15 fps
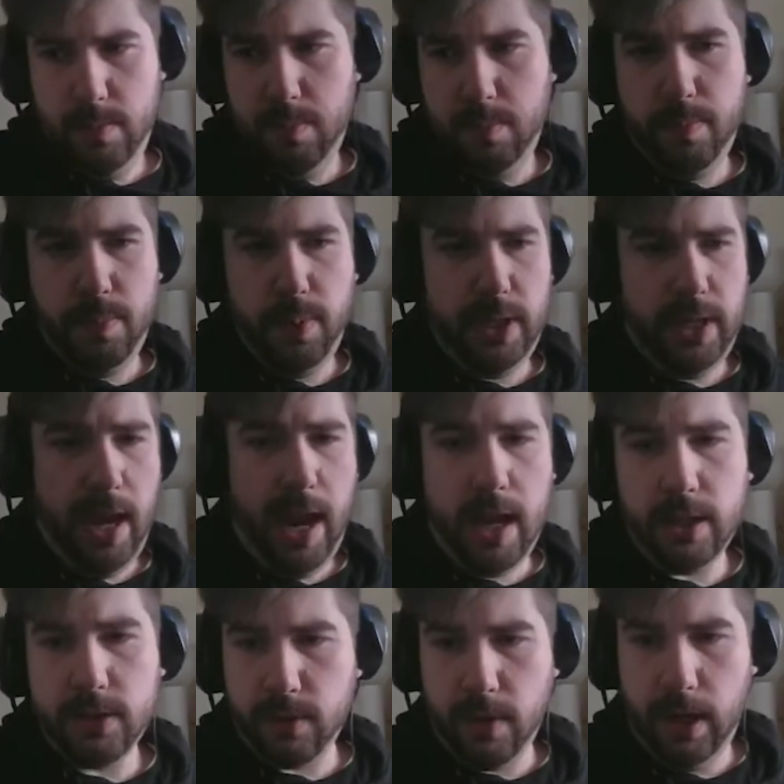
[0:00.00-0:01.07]
But yeah,
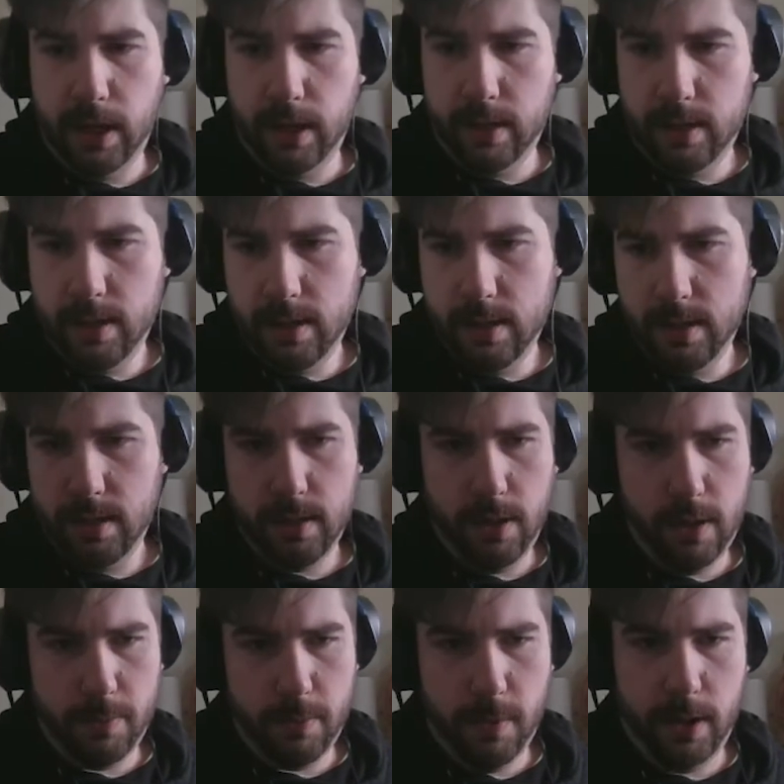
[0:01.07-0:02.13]
let's run it.
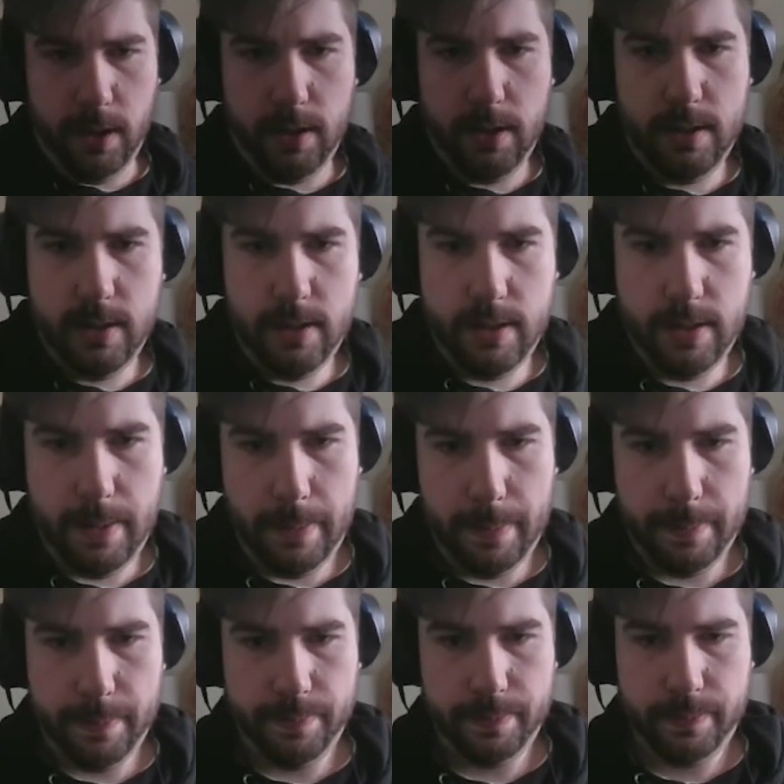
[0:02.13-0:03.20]
Run it.
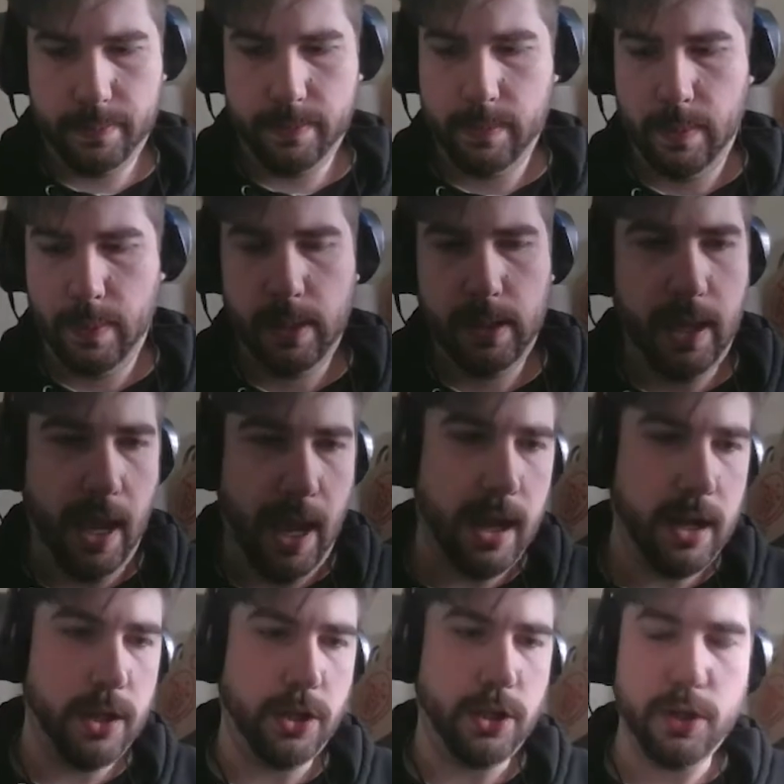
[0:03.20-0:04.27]

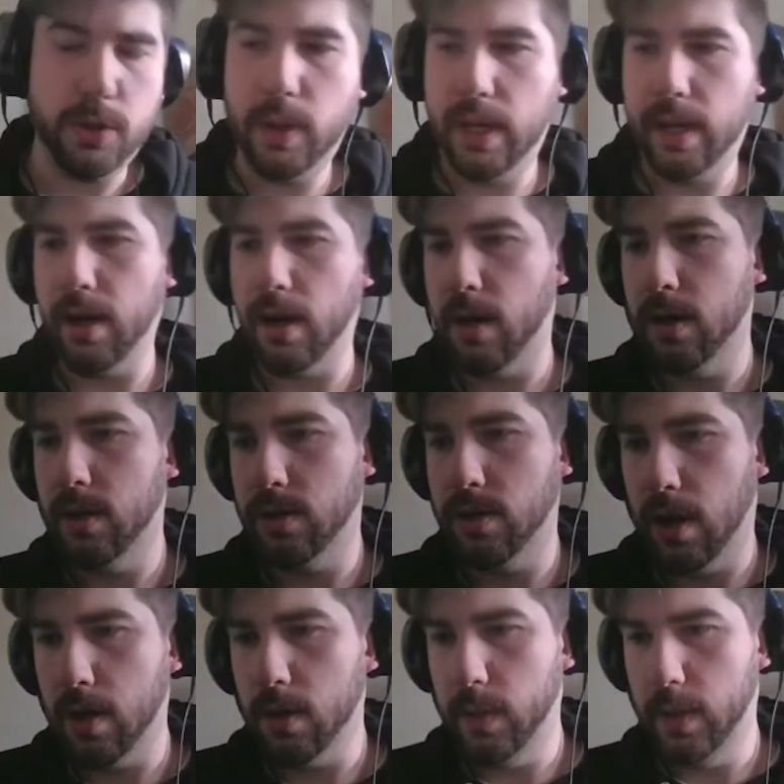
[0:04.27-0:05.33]
Can you hear
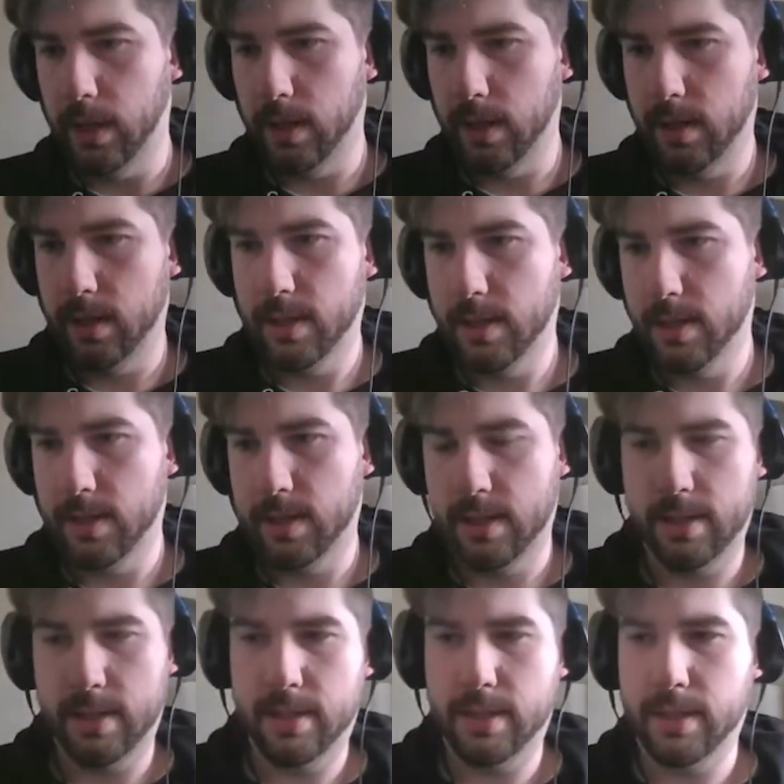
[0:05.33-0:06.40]
Darwin?
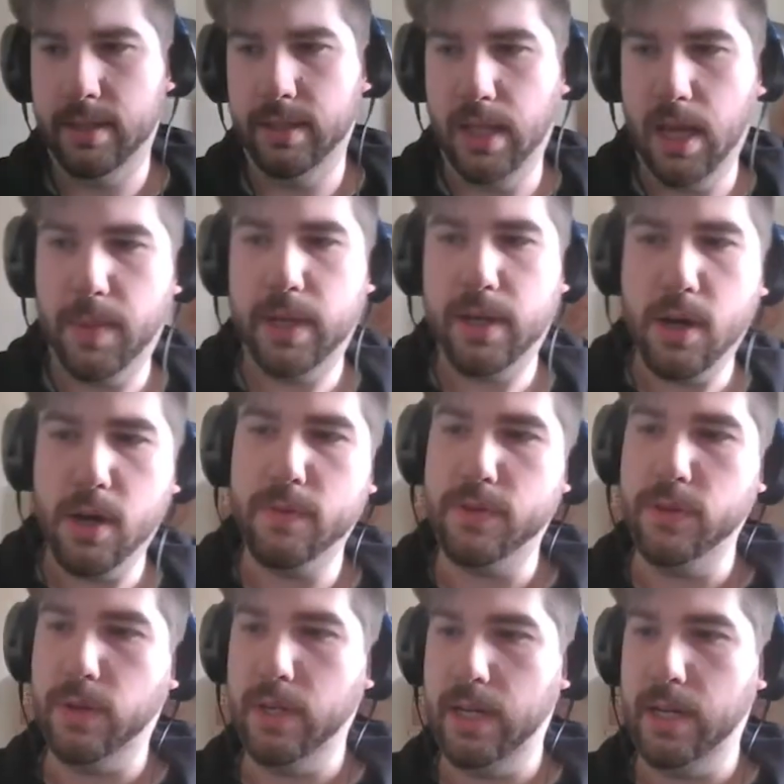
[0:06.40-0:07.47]
Let me know if
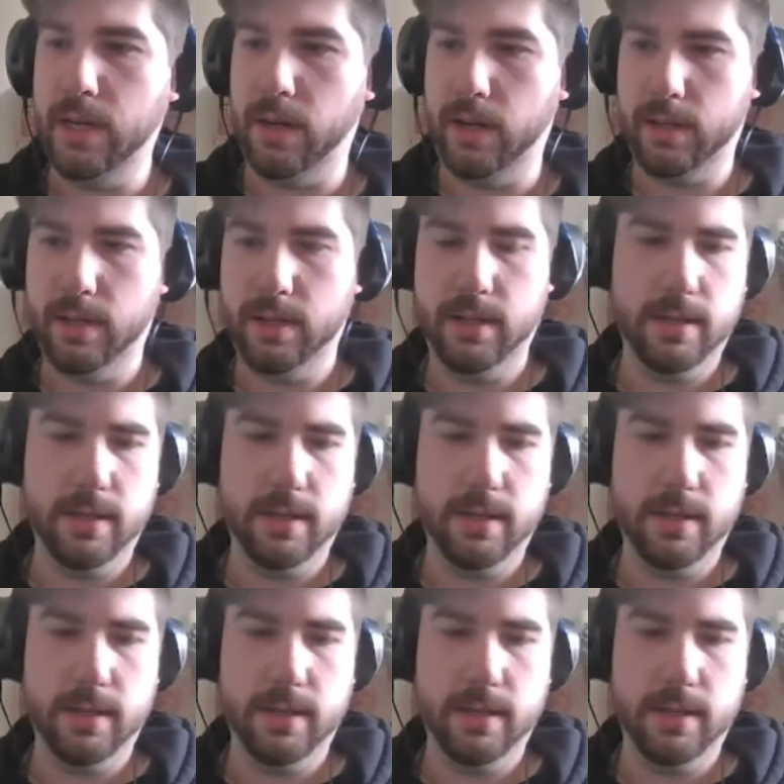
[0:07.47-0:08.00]
you can hear it.